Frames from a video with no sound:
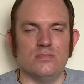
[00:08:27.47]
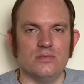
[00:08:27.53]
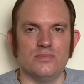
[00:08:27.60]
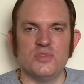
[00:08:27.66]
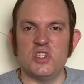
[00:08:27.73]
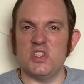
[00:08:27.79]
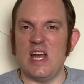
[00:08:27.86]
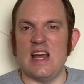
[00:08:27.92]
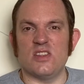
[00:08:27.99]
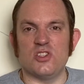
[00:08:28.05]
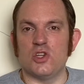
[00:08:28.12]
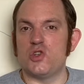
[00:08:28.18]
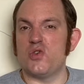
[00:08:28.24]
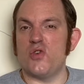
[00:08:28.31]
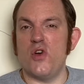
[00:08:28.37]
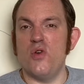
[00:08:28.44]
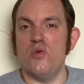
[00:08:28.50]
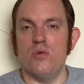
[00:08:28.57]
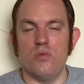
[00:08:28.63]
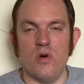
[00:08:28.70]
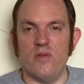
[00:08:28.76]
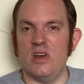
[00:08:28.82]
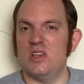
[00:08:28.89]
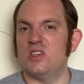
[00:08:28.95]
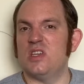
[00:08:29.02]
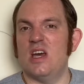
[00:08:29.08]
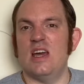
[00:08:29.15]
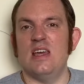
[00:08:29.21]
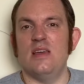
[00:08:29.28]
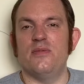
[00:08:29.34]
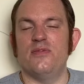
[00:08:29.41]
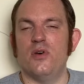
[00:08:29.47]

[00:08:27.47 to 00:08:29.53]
The stats are true, what they say,